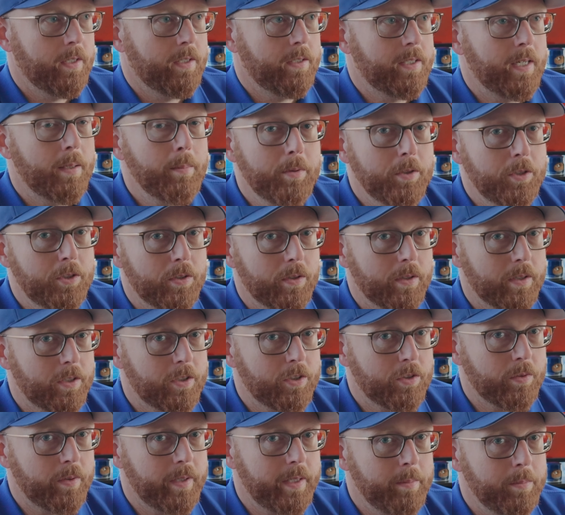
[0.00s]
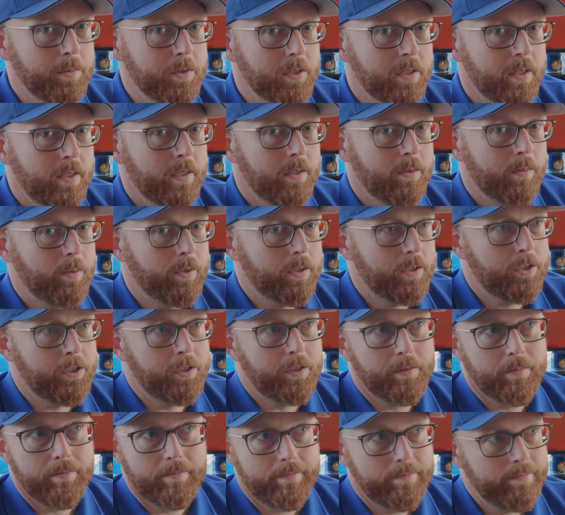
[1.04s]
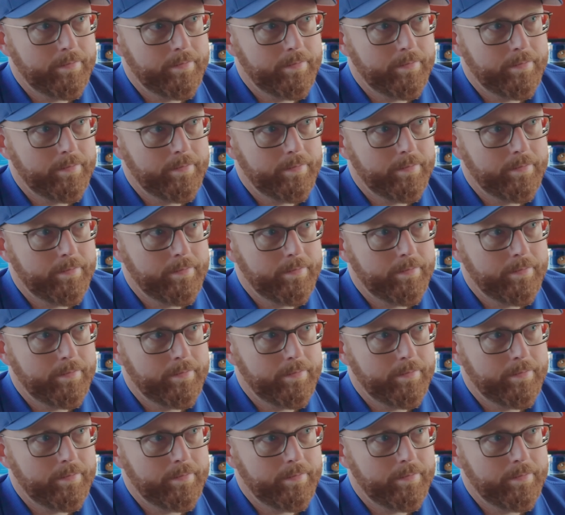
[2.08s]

temperature extremes, which